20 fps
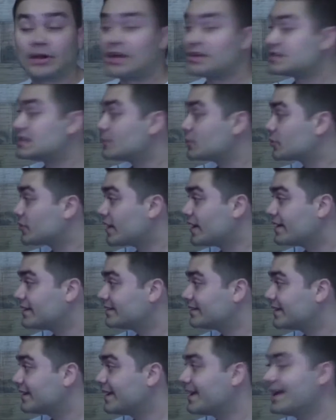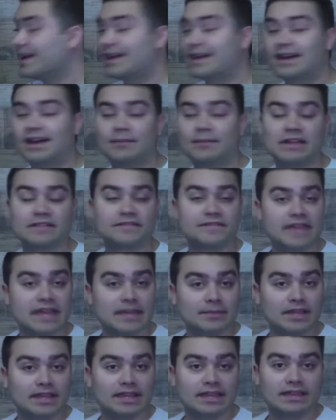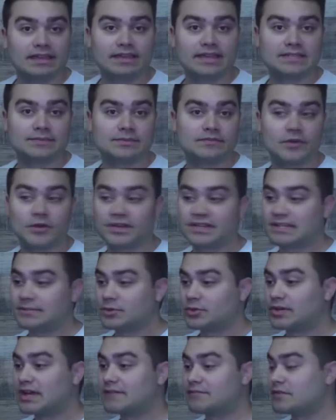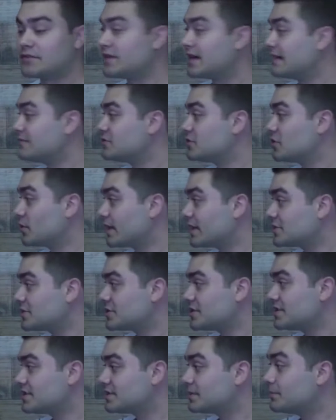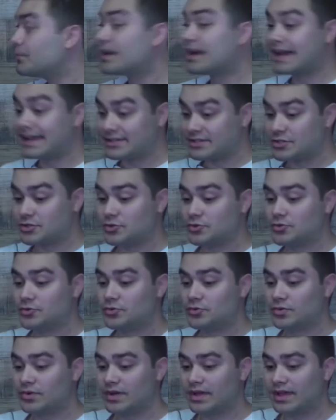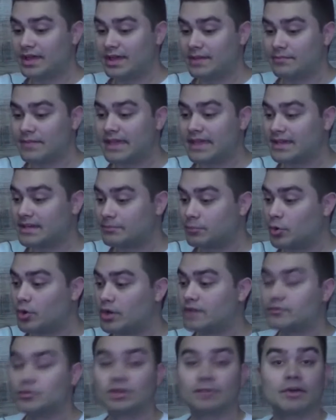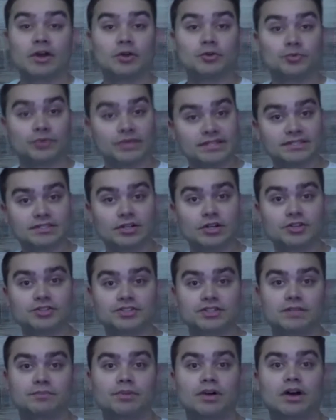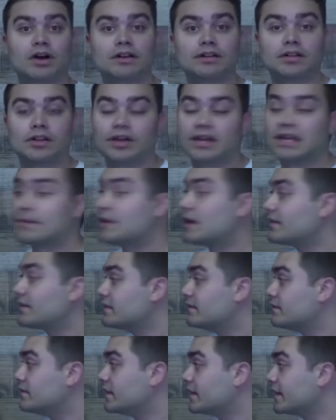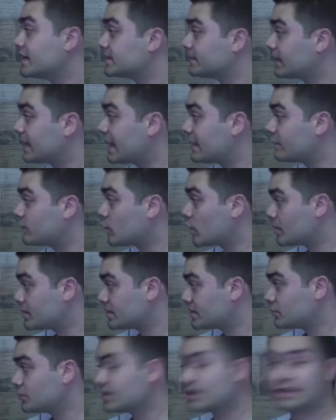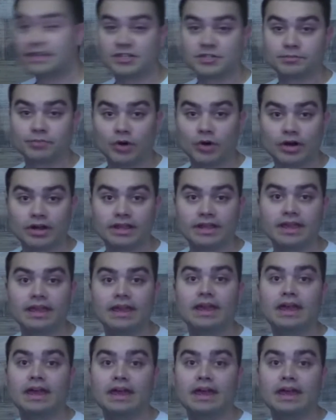proud Democrat. My family has been voting Democrat for 5 generations, but I do make it a point of doing my own research, and upon learning about the various platforms within each party,